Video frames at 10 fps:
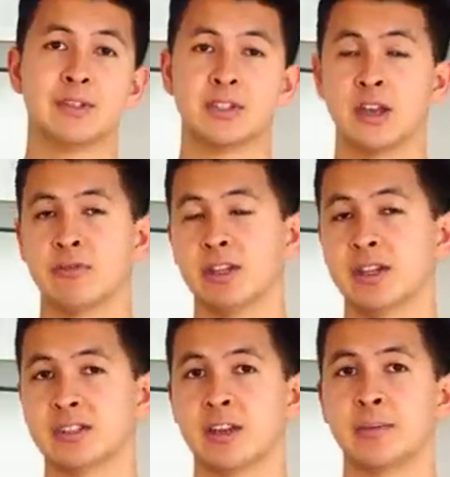This all really
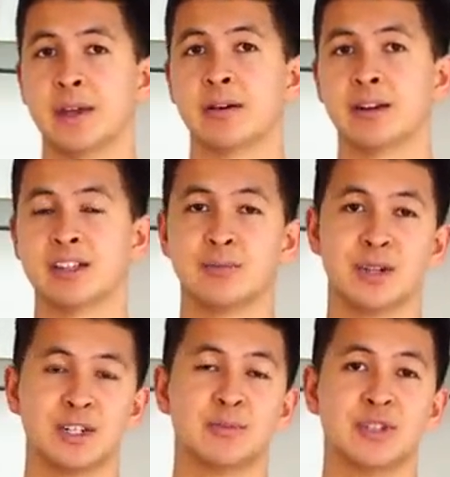does help me out and it's
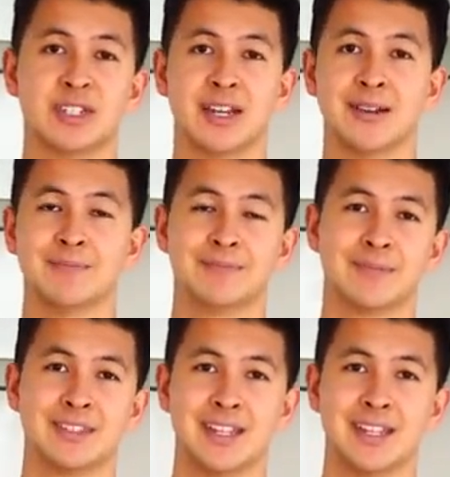much appreciated.